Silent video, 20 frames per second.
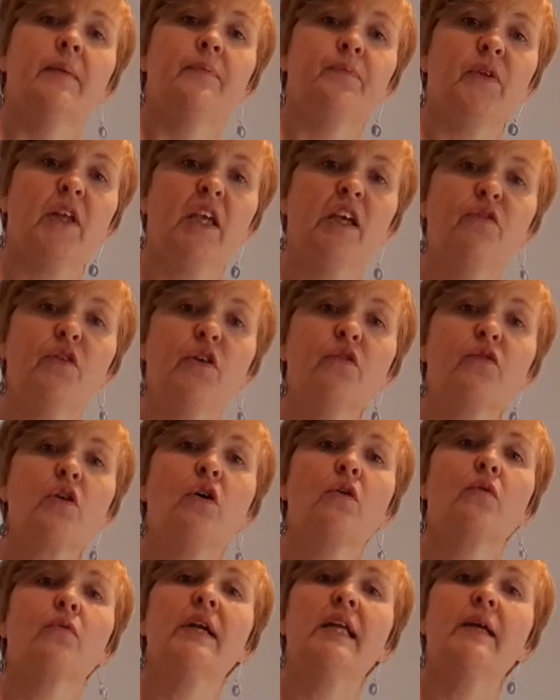If you've
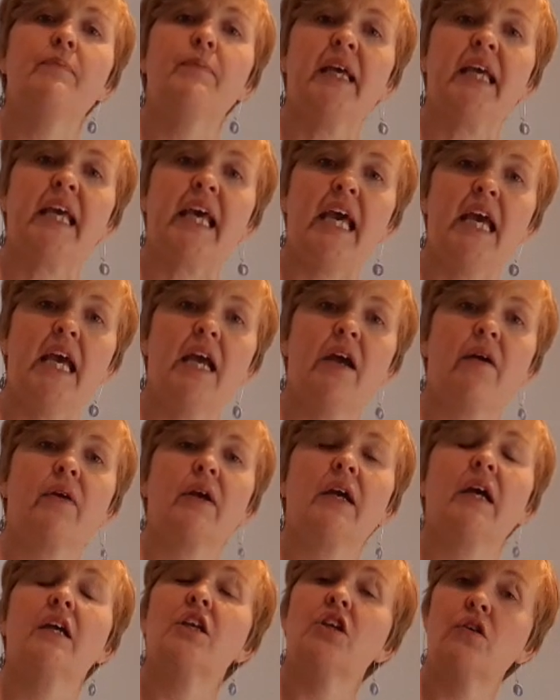got a really big
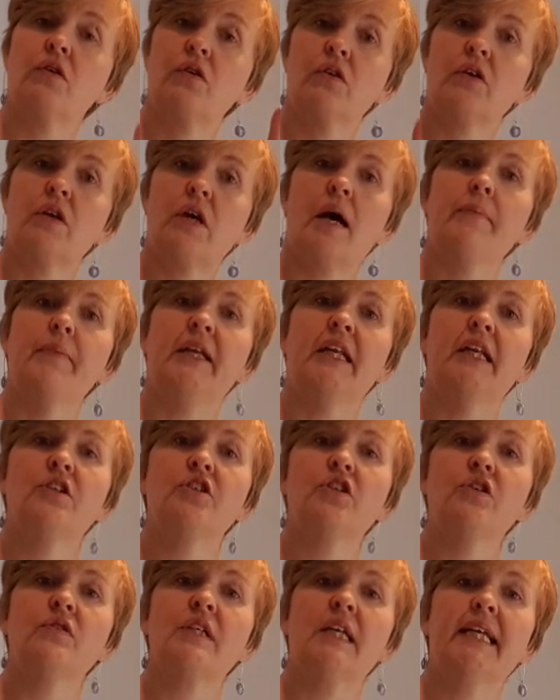area, you can come in and
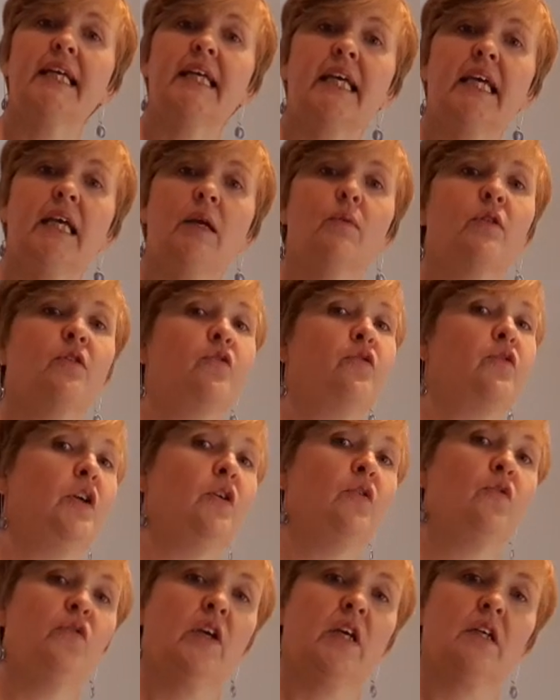do delete key with a
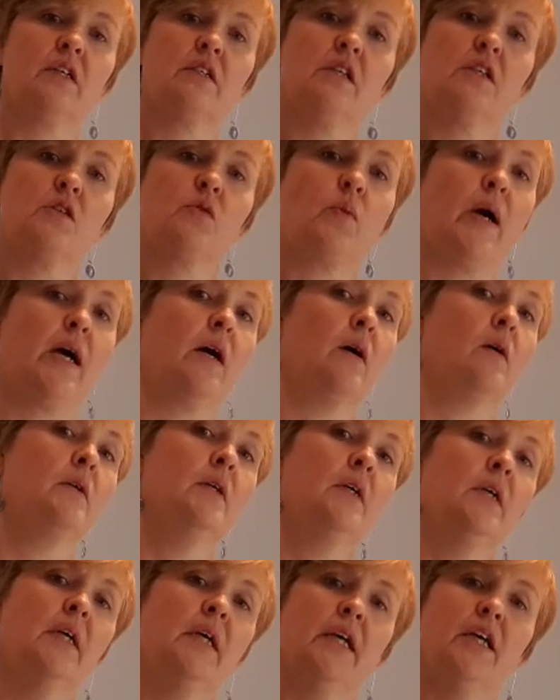few fingers as well.
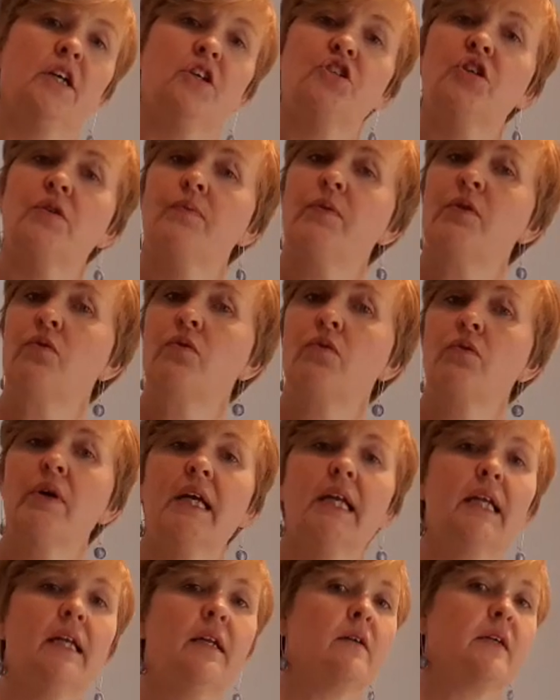Should be
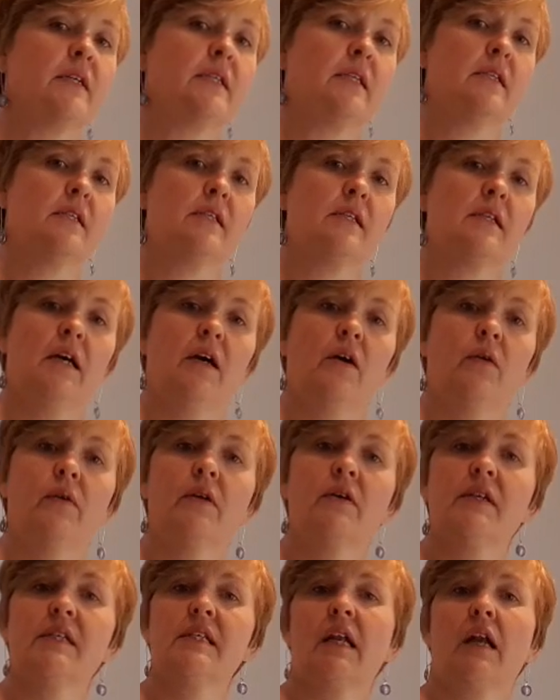really nice and slow,
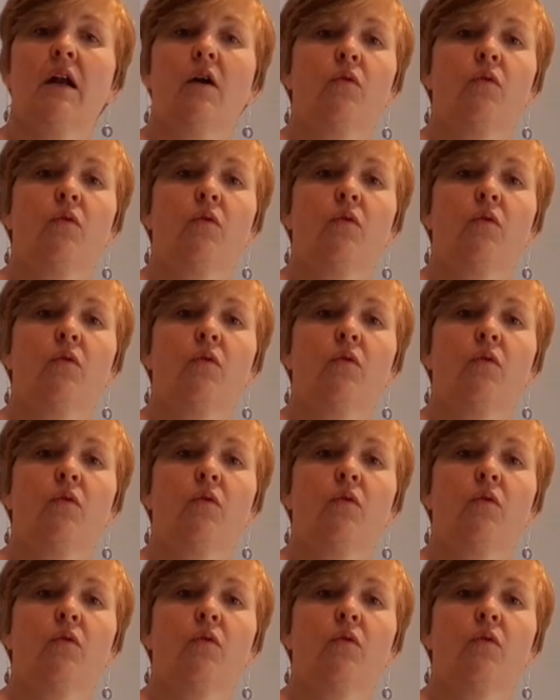nice little